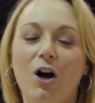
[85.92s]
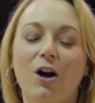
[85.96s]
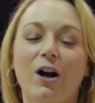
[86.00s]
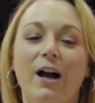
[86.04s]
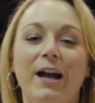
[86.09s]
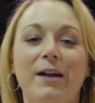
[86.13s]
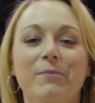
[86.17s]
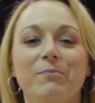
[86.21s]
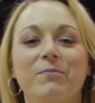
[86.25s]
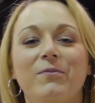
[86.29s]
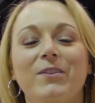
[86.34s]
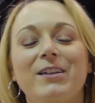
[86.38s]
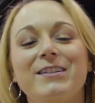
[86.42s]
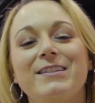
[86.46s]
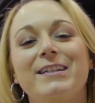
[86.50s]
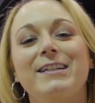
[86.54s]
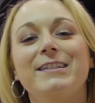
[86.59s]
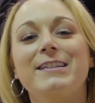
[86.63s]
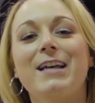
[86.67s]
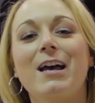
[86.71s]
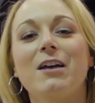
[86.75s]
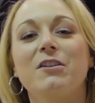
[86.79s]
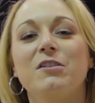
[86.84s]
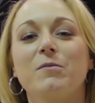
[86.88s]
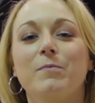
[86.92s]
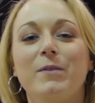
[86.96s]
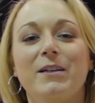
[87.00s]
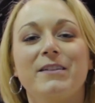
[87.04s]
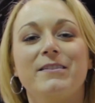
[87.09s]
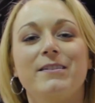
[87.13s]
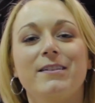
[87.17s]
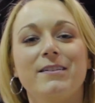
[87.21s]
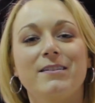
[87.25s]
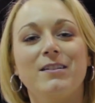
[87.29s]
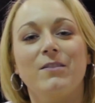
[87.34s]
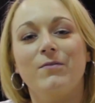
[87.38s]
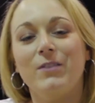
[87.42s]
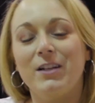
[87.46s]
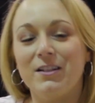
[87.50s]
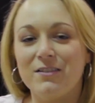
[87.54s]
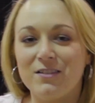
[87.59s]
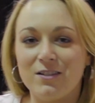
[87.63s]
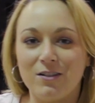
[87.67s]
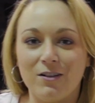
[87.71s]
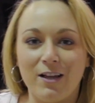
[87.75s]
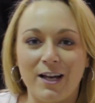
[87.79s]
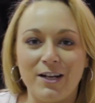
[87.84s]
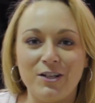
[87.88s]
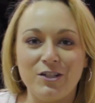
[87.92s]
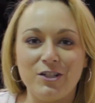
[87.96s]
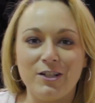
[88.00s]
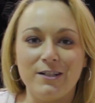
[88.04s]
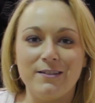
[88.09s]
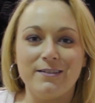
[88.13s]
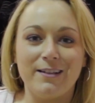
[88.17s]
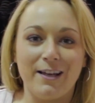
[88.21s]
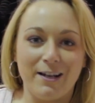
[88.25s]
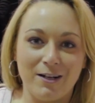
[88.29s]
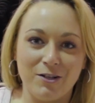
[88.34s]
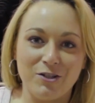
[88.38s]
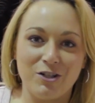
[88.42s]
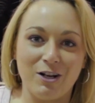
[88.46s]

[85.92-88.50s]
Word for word: All right, let's get down to business of installations and